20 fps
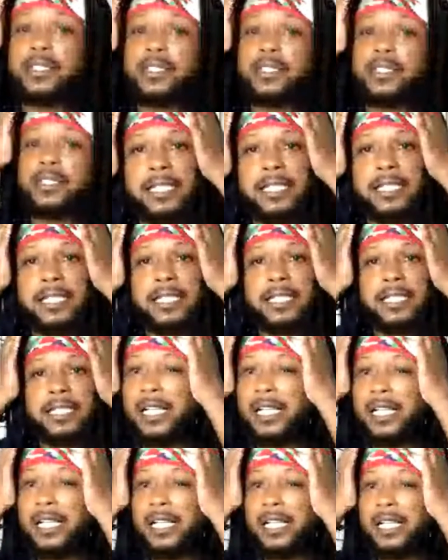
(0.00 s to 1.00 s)
so they said, no, you're
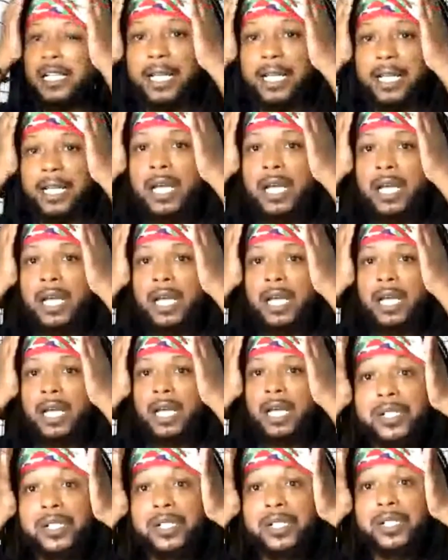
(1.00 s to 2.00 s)
not gonna do that. I
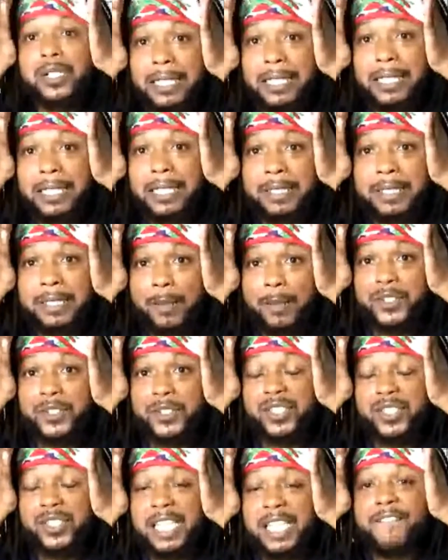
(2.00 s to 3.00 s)
want you to mind your business. I
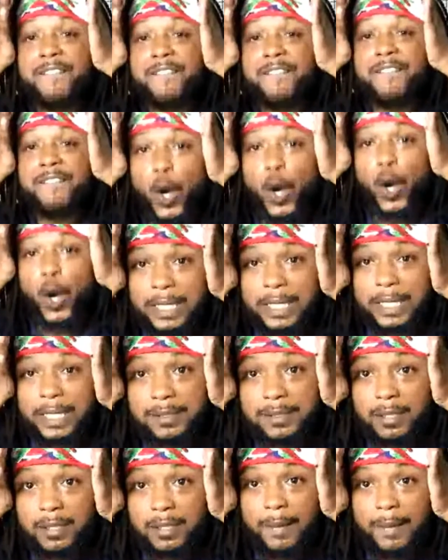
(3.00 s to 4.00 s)
want you to stay
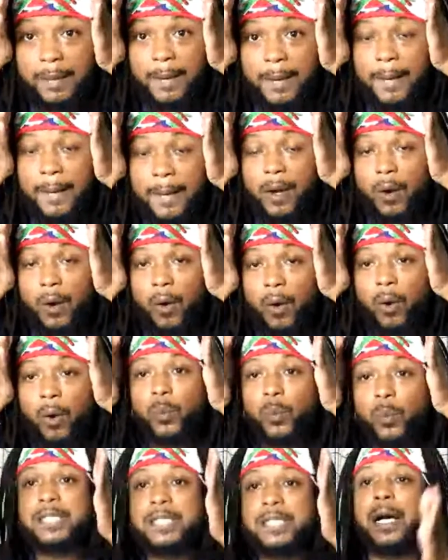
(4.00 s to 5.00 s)
focused
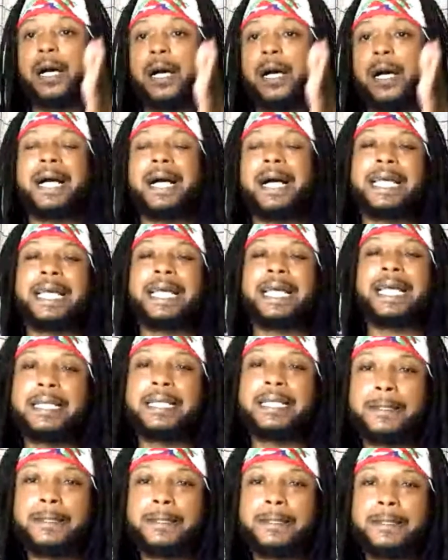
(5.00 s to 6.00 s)
on what's up
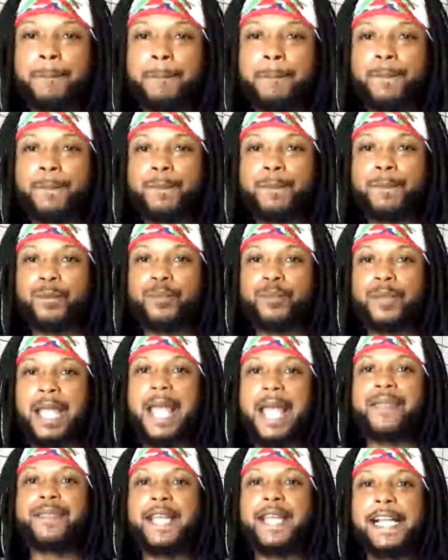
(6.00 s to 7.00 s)
ahead.
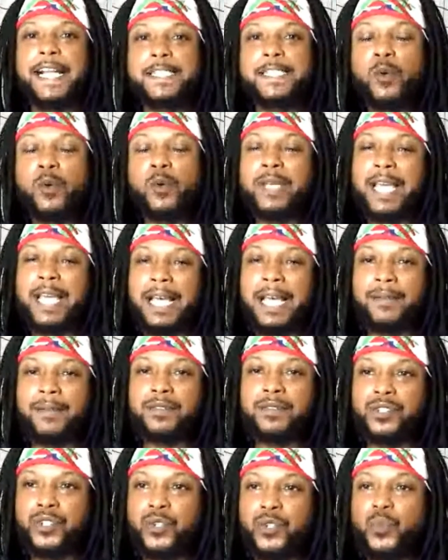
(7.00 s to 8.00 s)
And that's what we have to
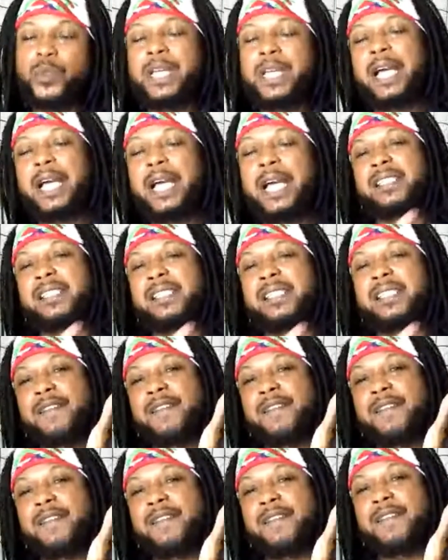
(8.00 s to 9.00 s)
do. We have to stay
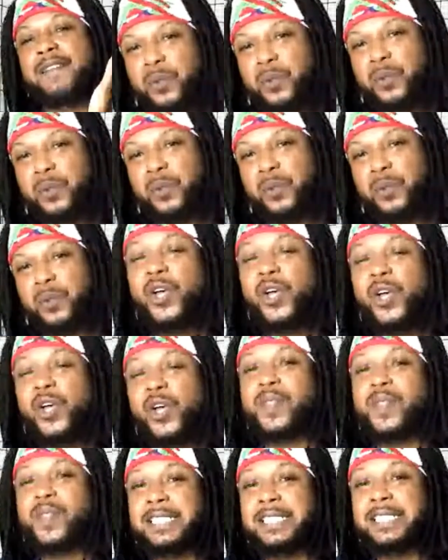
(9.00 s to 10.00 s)
focused
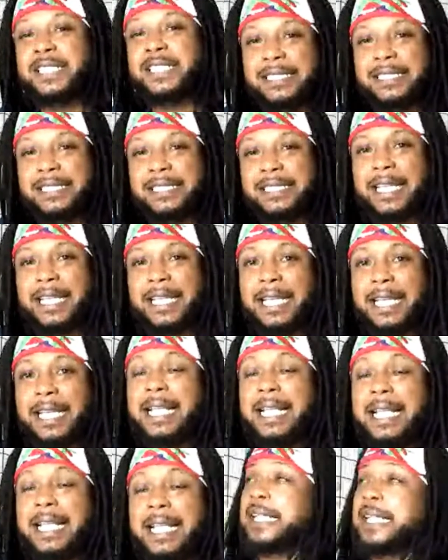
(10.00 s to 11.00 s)
on the task at hand.
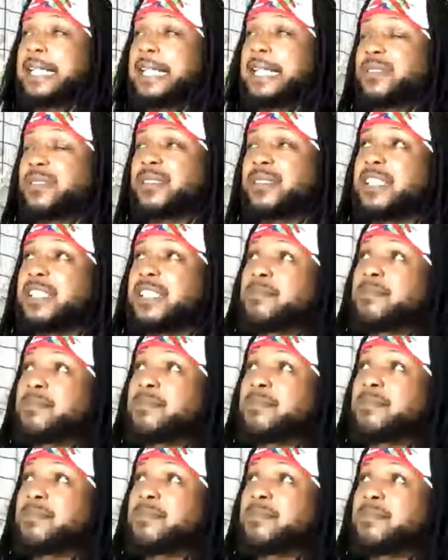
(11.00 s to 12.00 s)
And I'll just give my
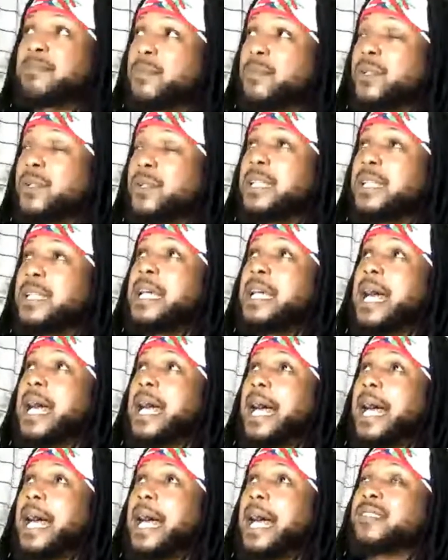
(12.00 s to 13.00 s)
testimony.
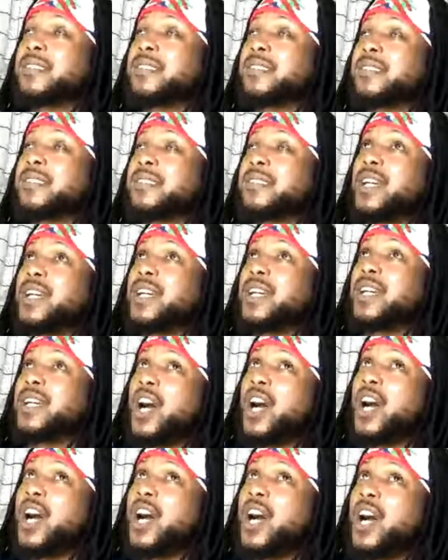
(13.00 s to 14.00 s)
I just thank
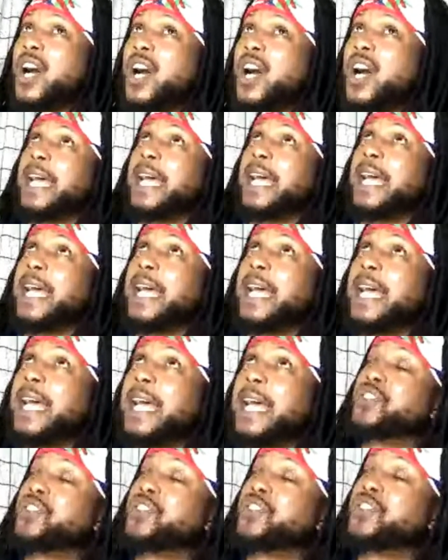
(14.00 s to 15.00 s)
God that after
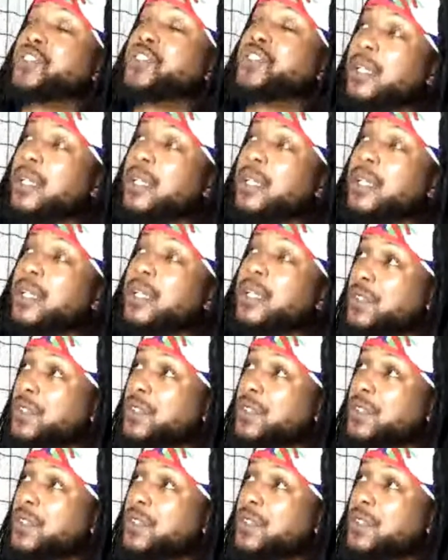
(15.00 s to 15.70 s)
2 years